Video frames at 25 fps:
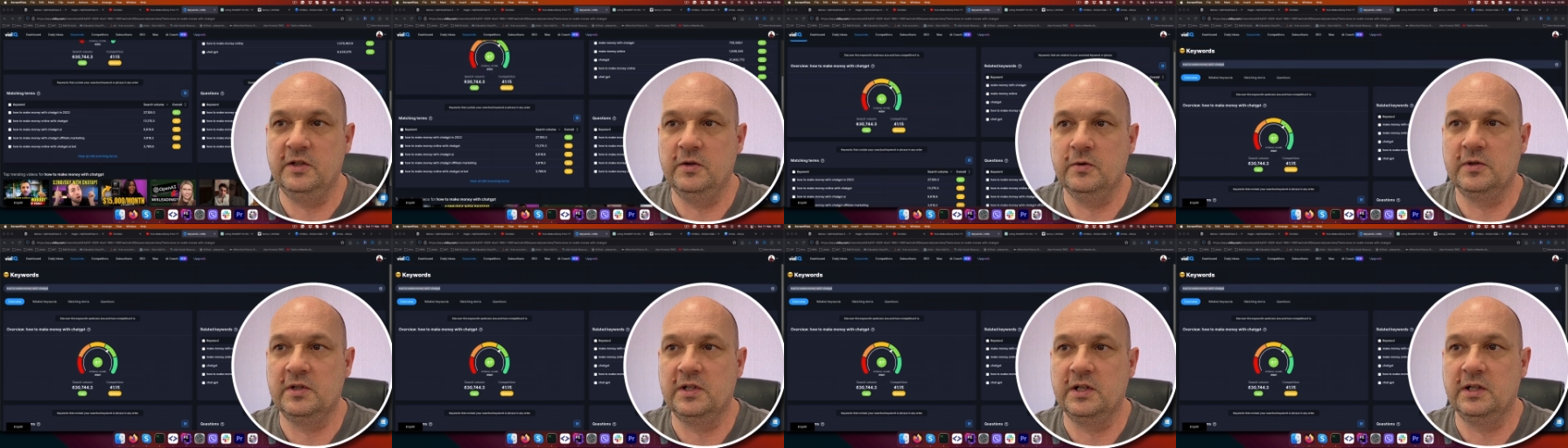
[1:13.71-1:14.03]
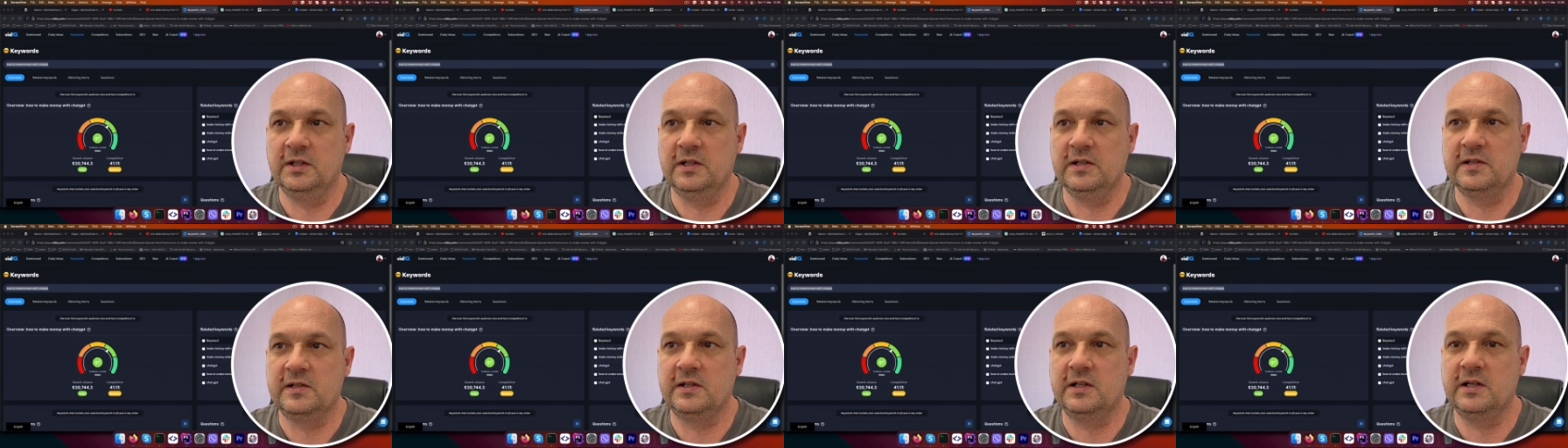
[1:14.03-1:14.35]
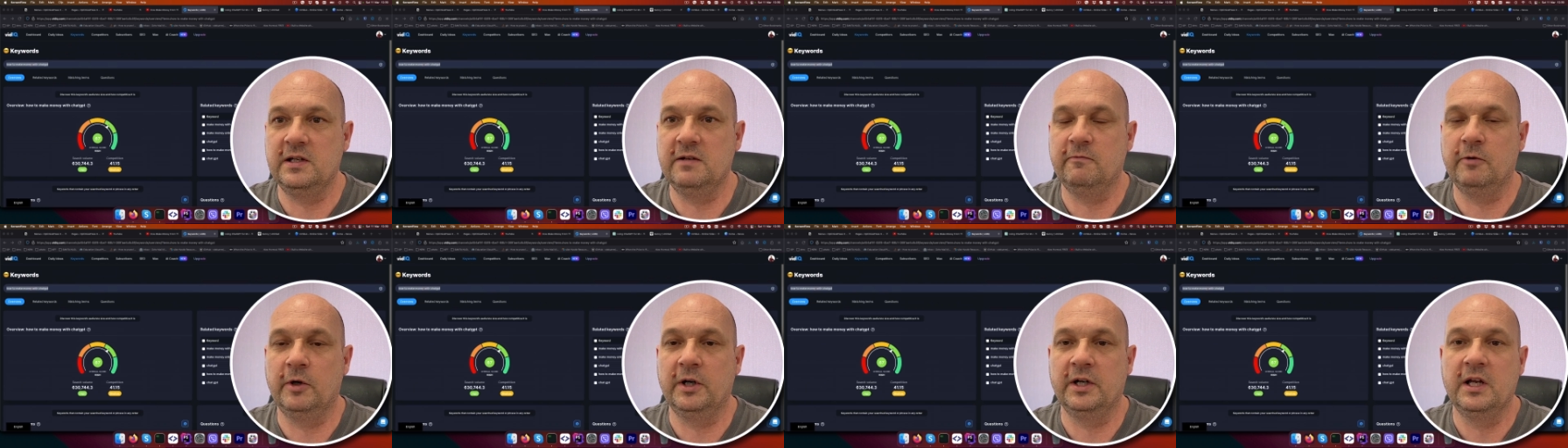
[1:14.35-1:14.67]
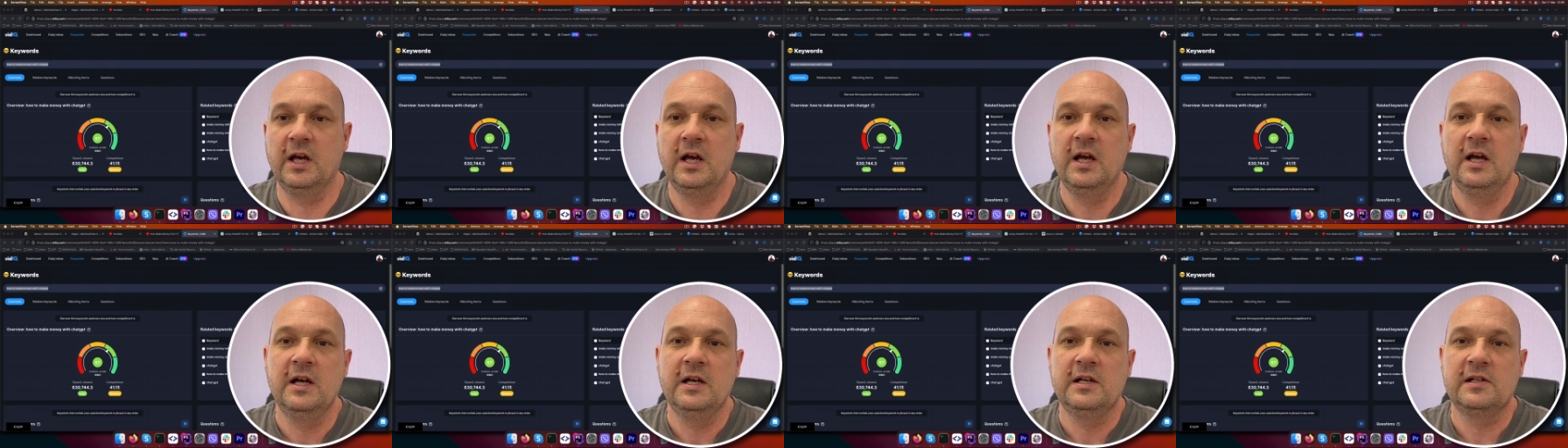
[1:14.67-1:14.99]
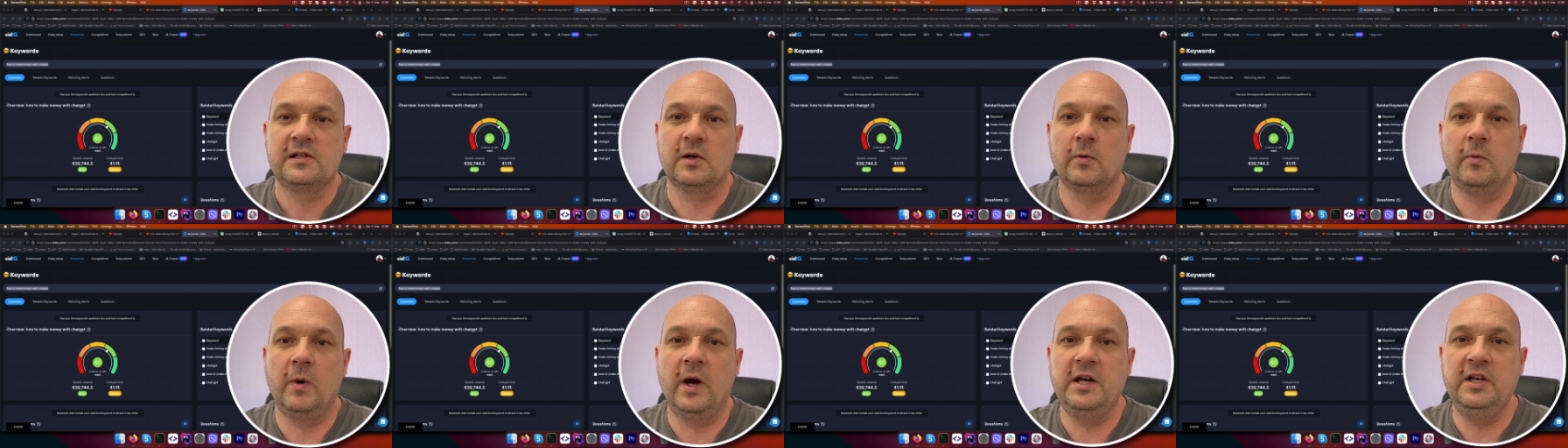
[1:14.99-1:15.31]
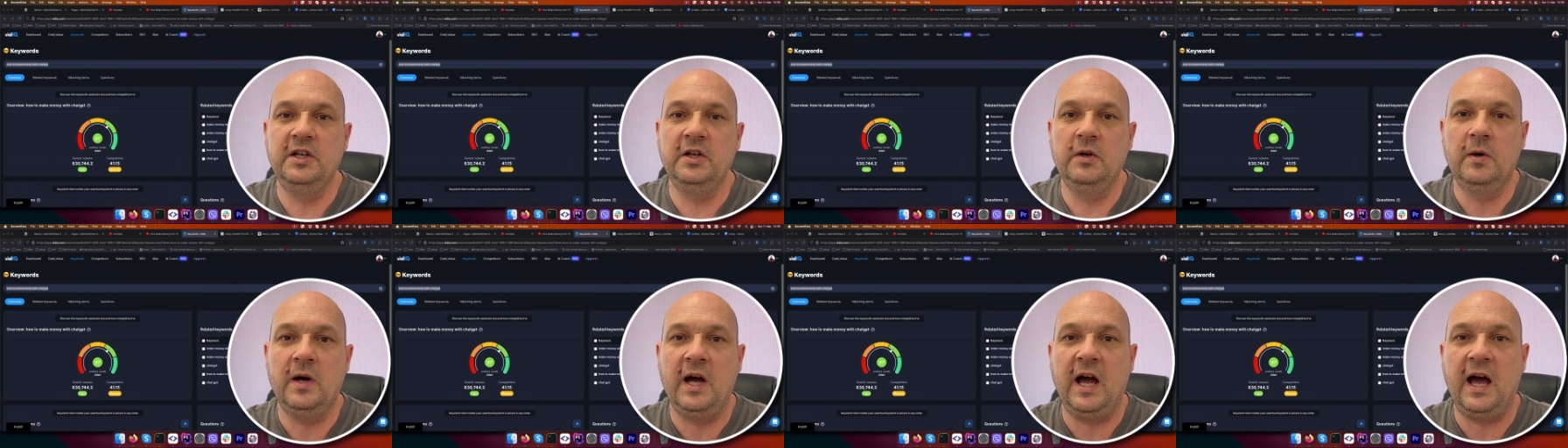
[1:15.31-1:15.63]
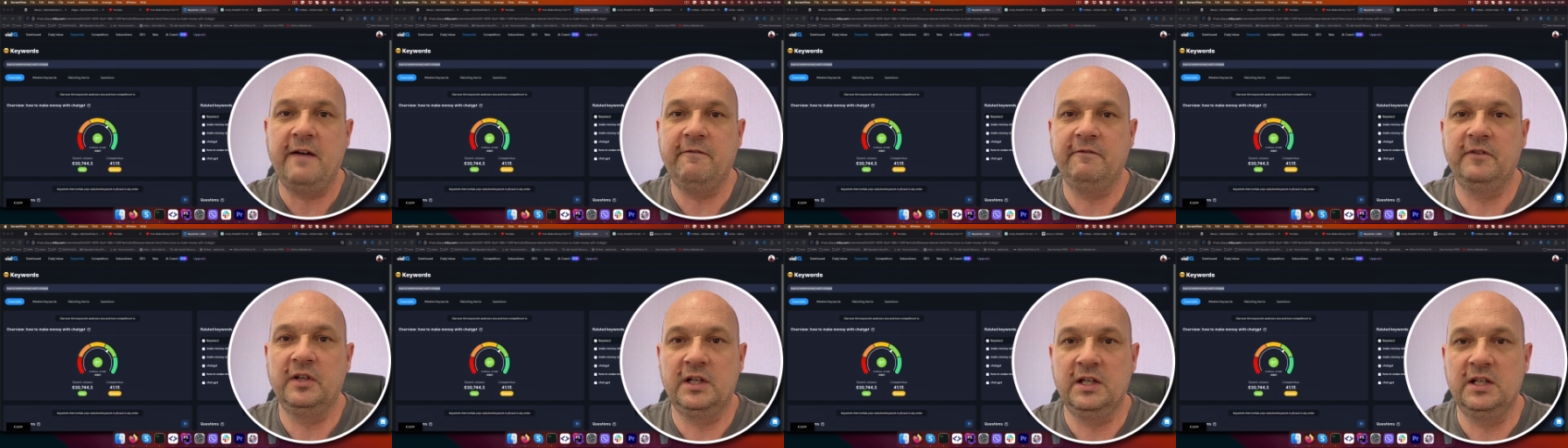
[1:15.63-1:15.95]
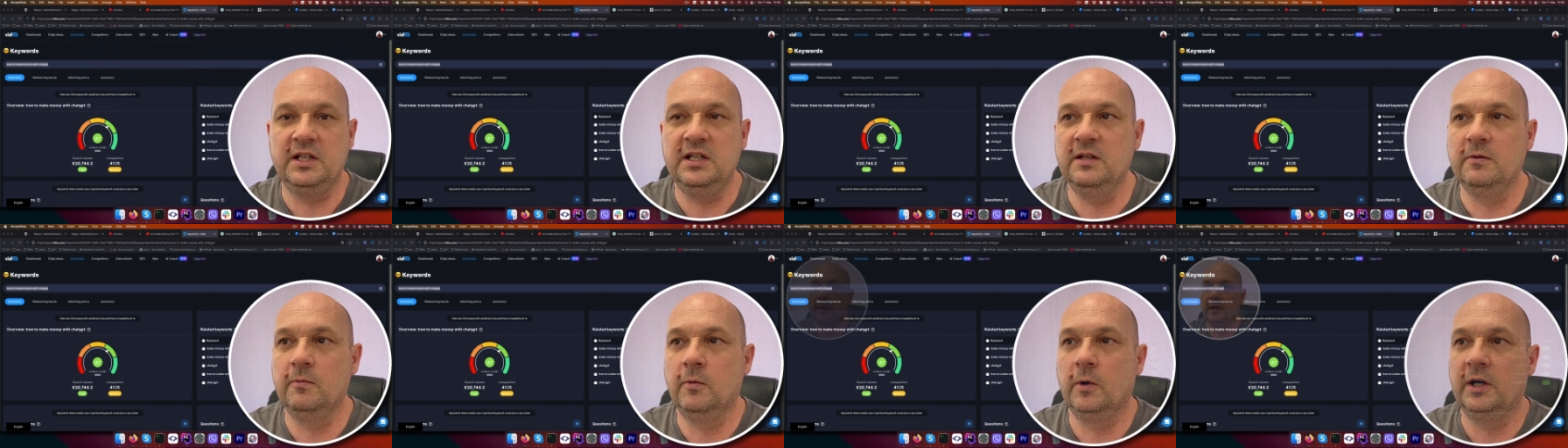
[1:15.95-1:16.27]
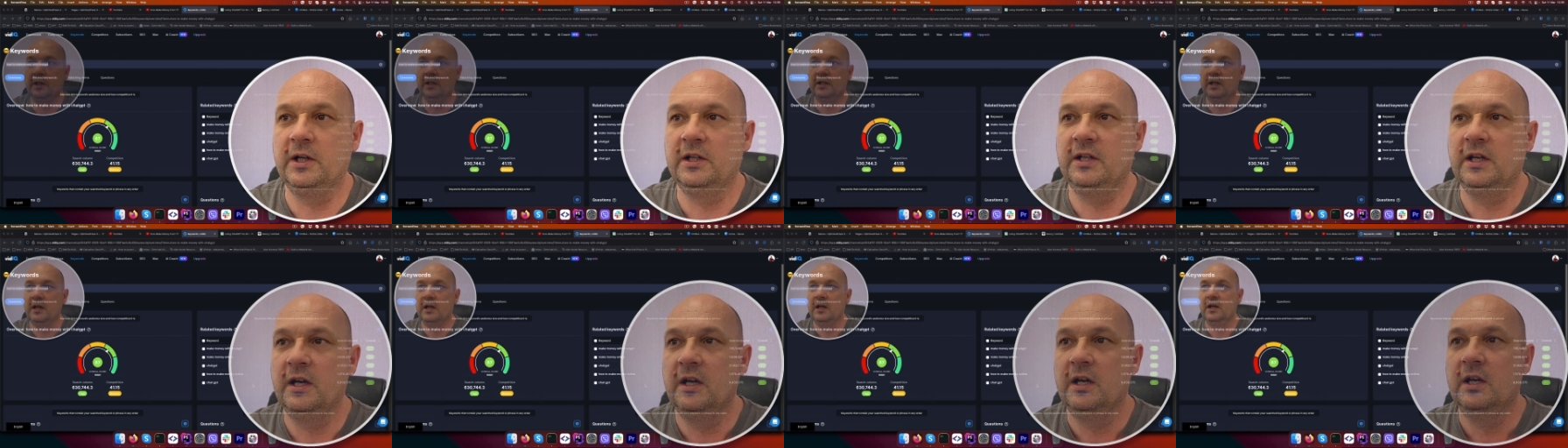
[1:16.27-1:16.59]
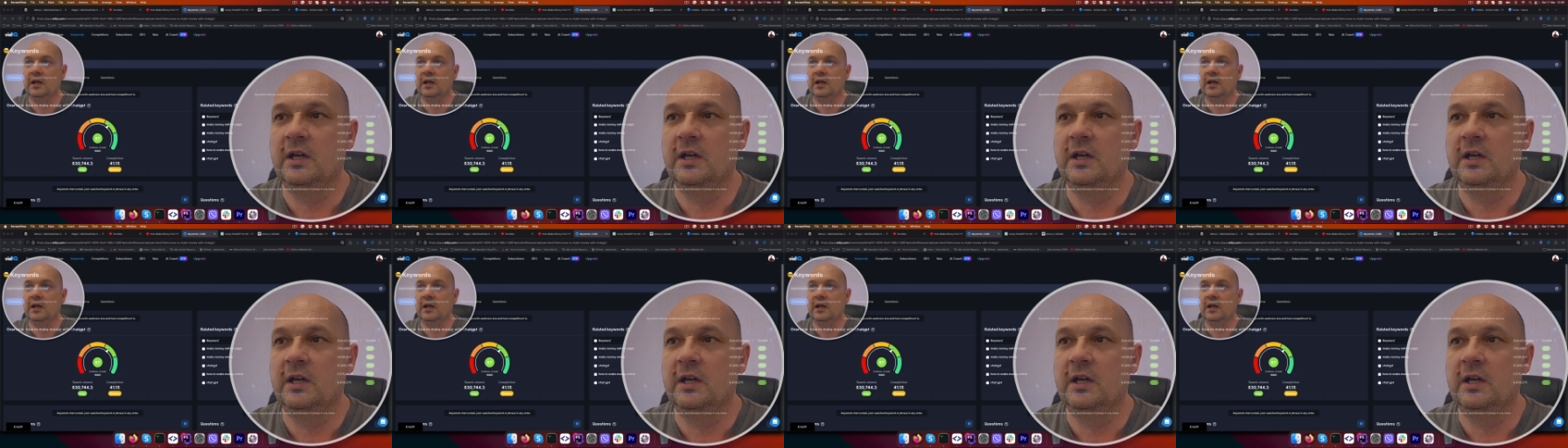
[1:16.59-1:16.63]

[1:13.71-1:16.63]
using this keyword. So when you have the keyword,